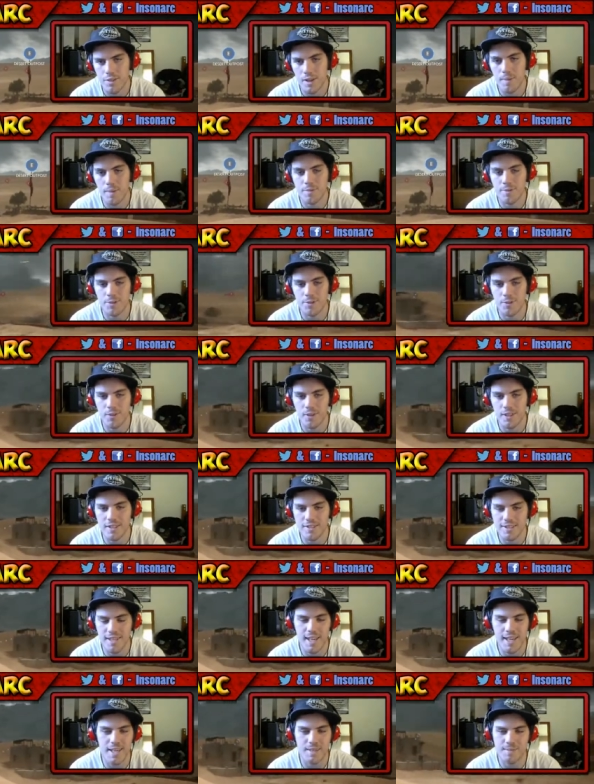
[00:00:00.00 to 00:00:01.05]
Dude, I'm so
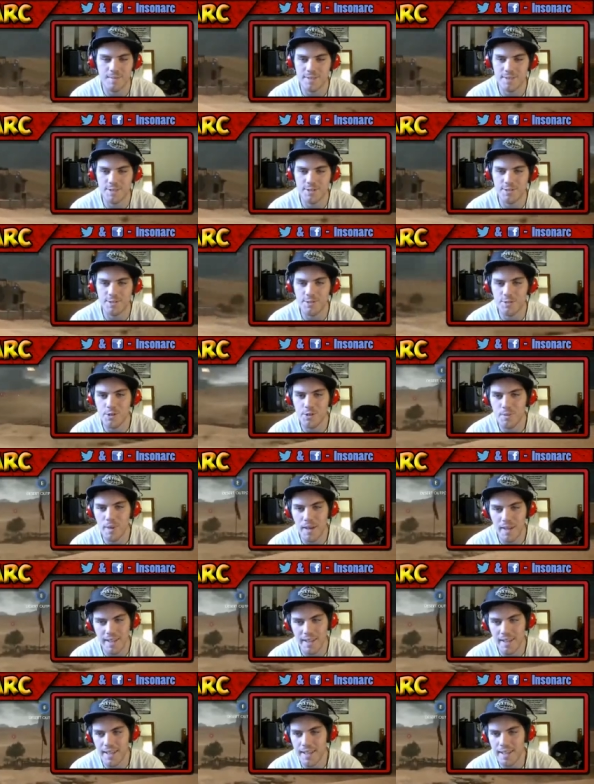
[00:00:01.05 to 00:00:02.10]
lost. I am such a noob.
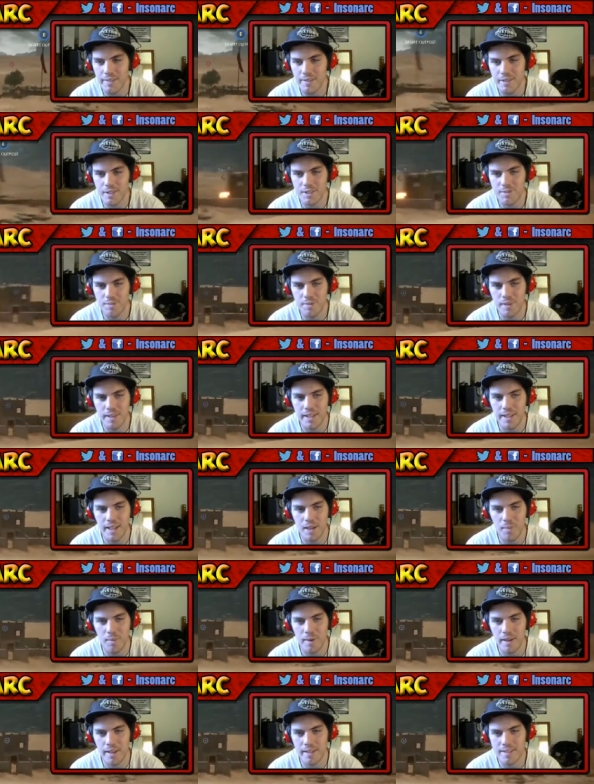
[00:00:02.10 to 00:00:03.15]
I can't even explain
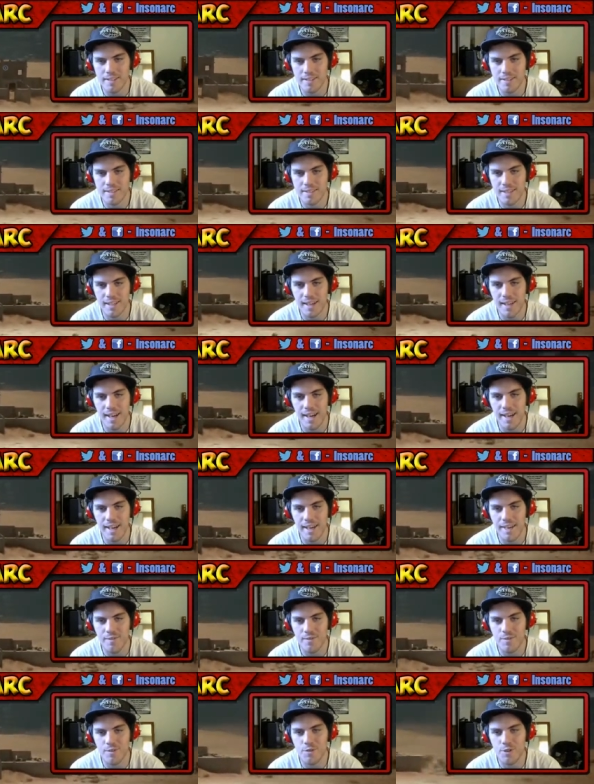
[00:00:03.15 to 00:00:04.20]
how bad this is. Like, I
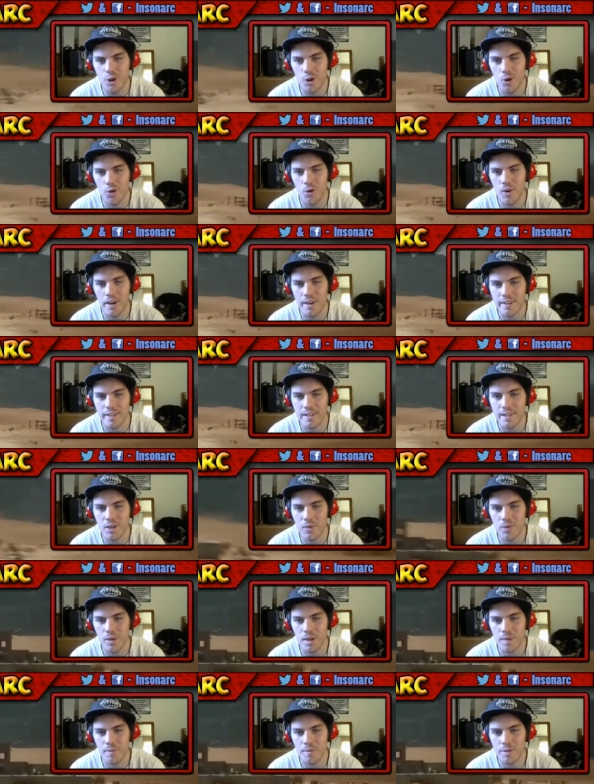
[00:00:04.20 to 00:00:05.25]
have no idea
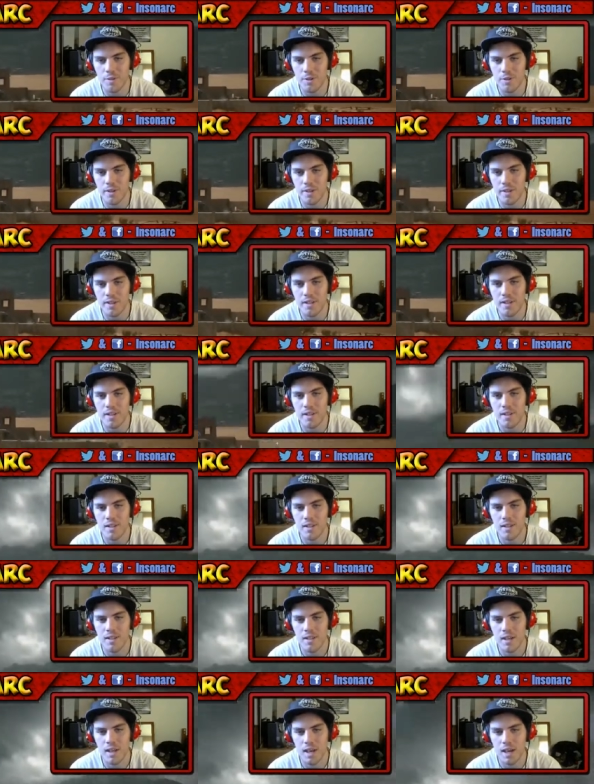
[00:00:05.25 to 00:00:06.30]
what I'm doing.
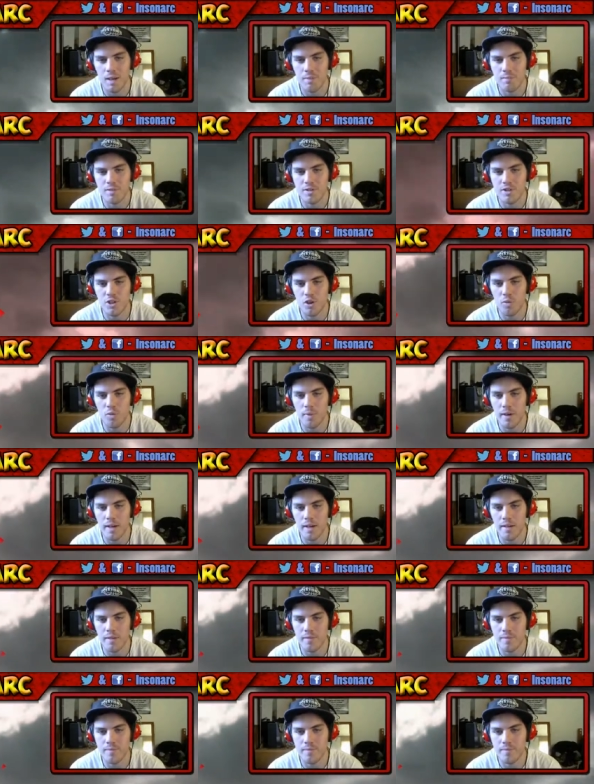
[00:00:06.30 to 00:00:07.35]
I'm so
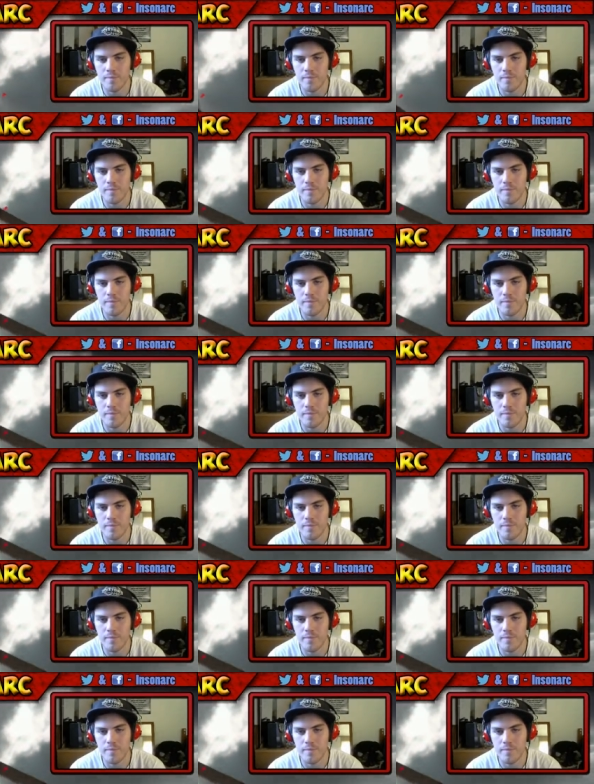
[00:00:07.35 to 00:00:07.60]
bad.